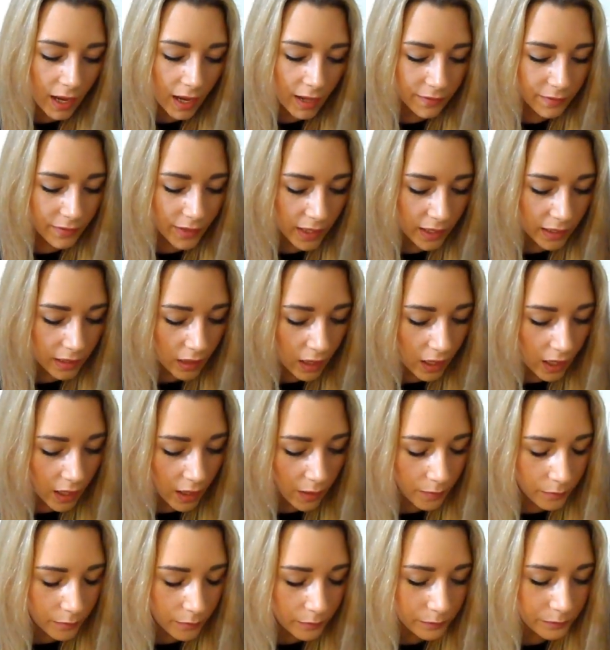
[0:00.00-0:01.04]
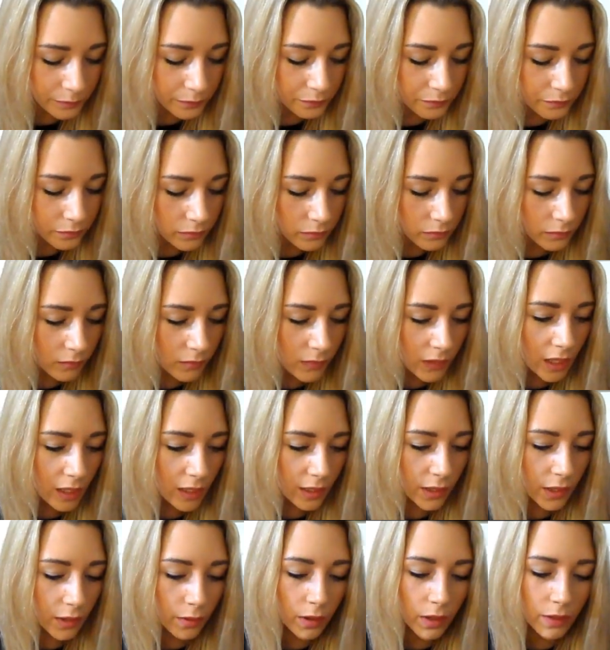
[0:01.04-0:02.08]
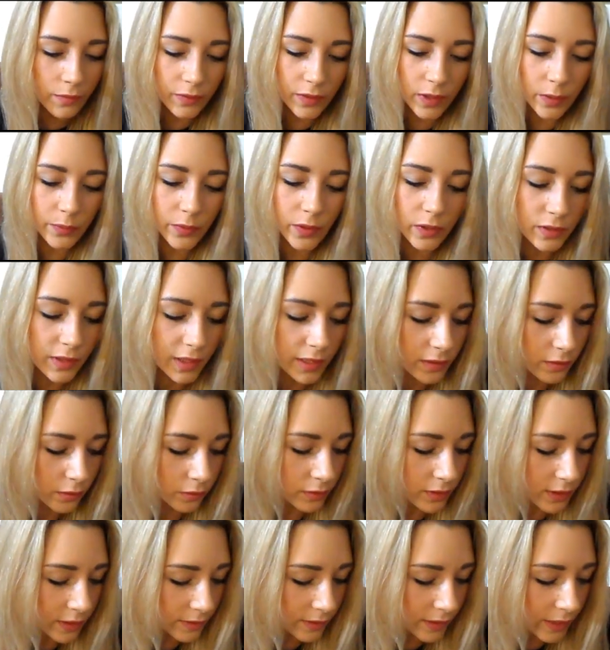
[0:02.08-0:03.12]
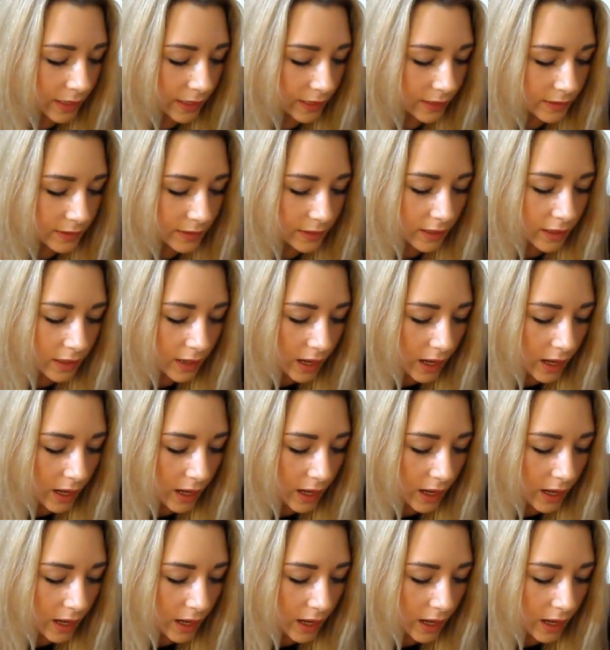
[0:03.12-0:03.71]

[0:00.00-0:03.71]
and then go over the beauty tools and things